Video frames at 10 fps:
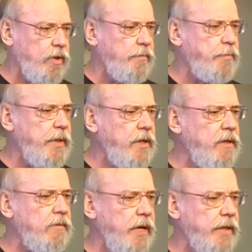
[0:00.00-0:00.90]
Would it be
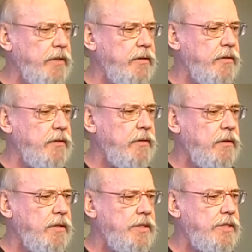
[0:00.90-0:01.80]
all right
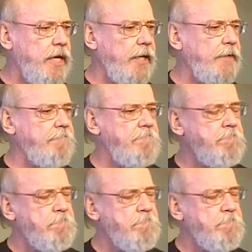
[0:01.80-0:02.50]
to say,